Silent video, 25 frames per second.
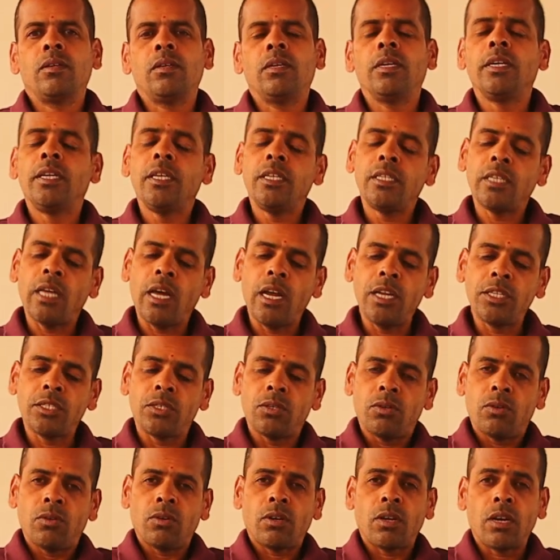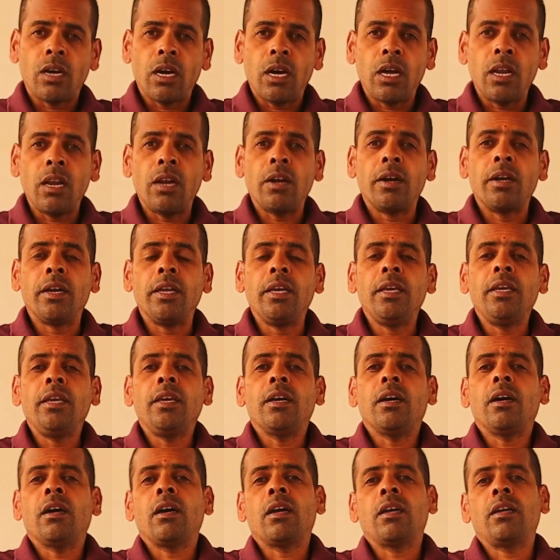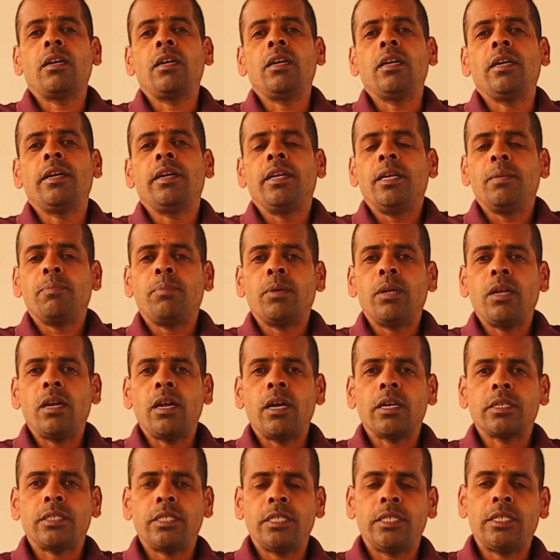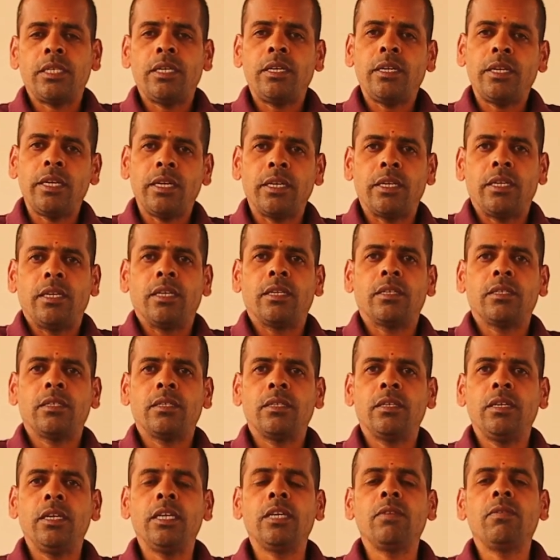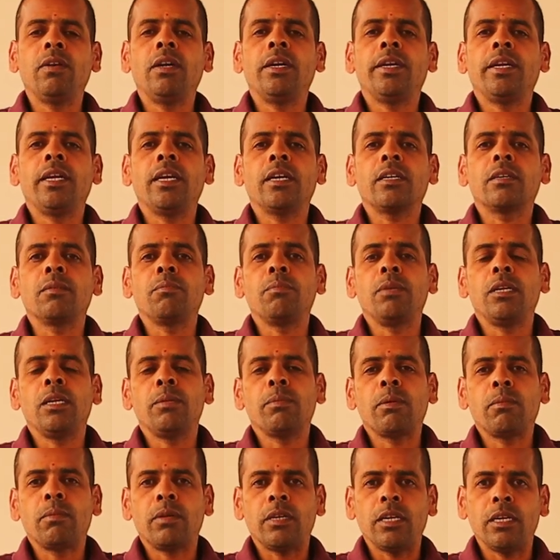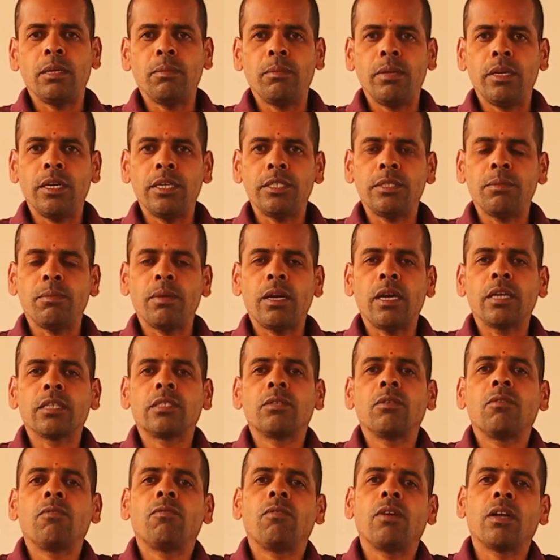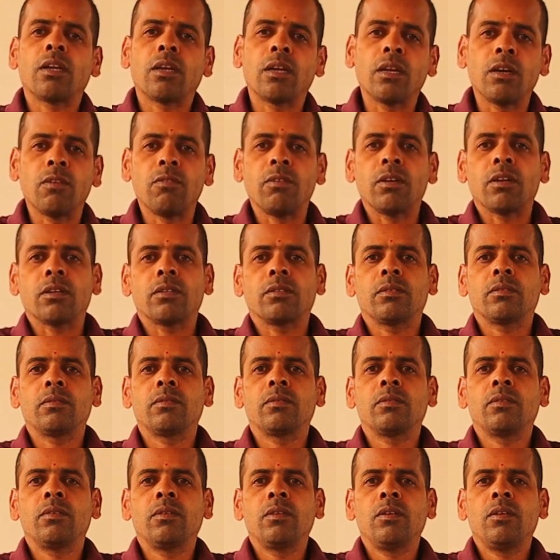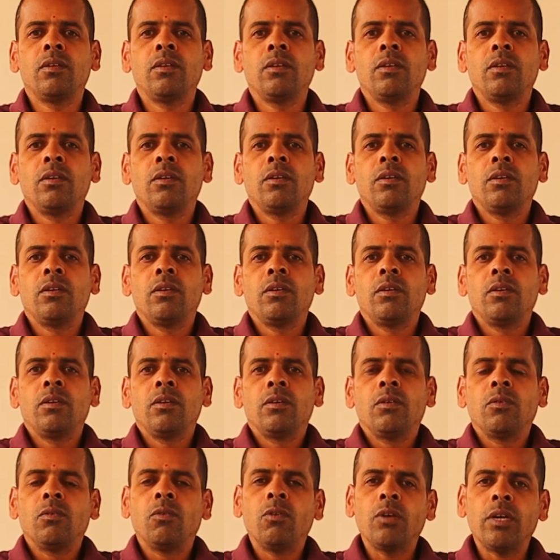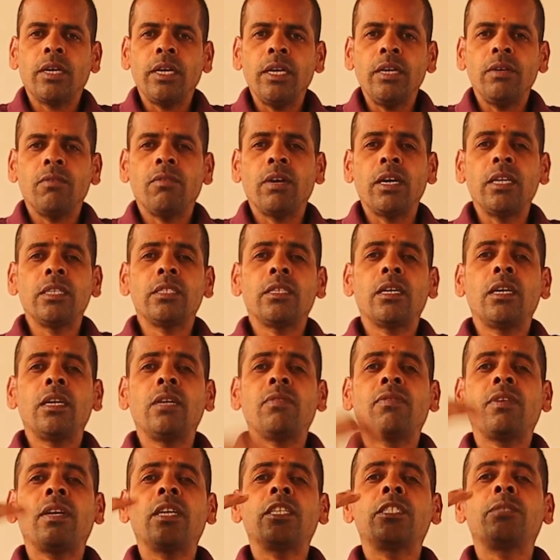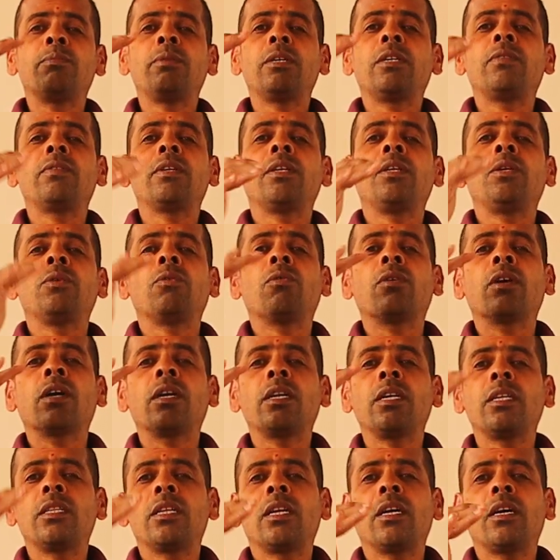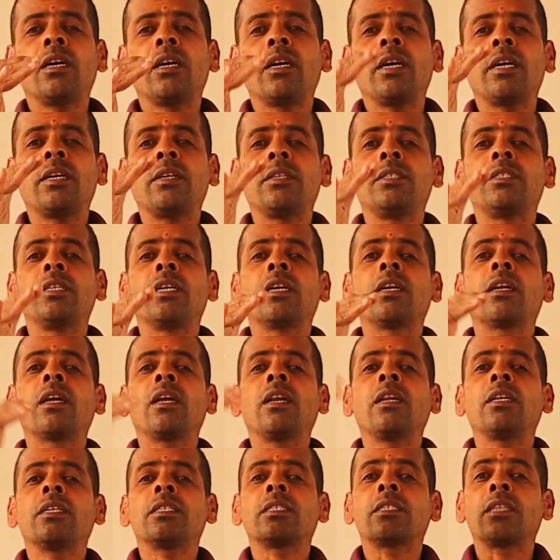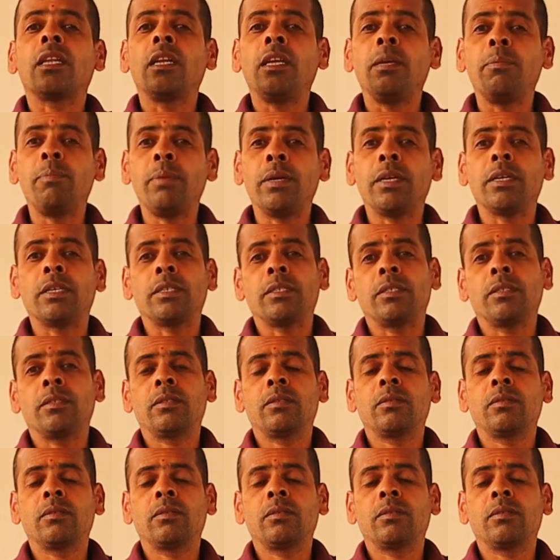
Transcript: It is also called D R T, Deep Relaxation Technique. It will take minimum ten minutes, maximum one hour. Okay, what is the difference between Yoga Nidra and general sleeping?